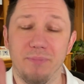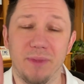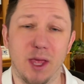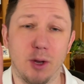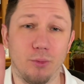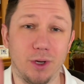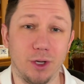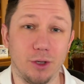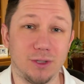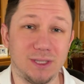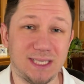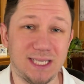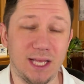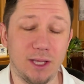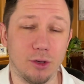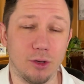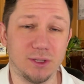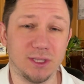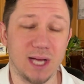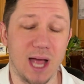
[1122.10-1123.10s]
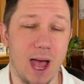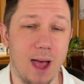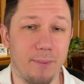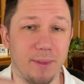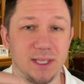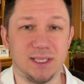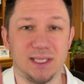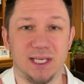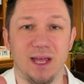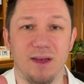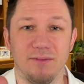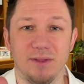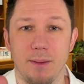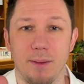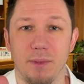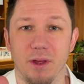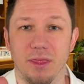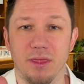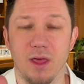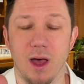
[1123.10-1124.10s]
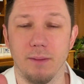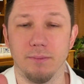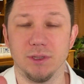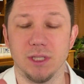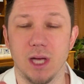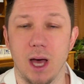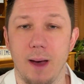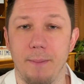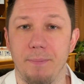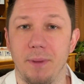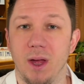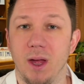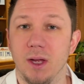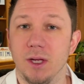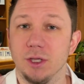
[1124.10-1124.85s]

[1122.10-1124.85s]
And when you see those comments, give them a thumbs up